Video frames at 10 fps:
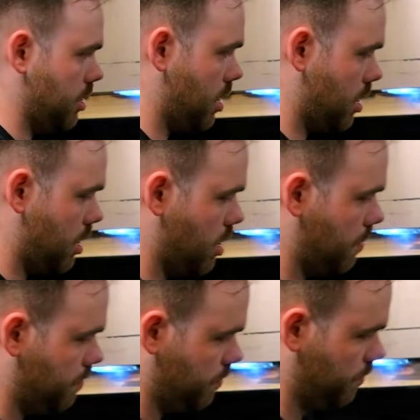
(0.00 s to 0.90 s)

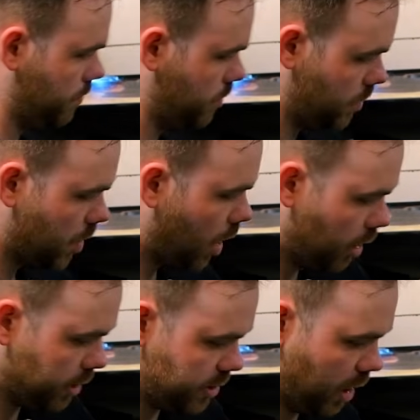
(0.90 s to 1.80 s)

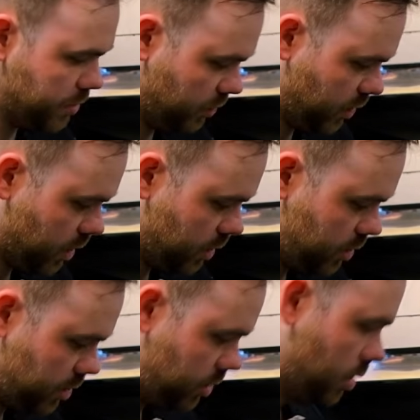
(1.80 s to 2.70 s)
Other types of yeast.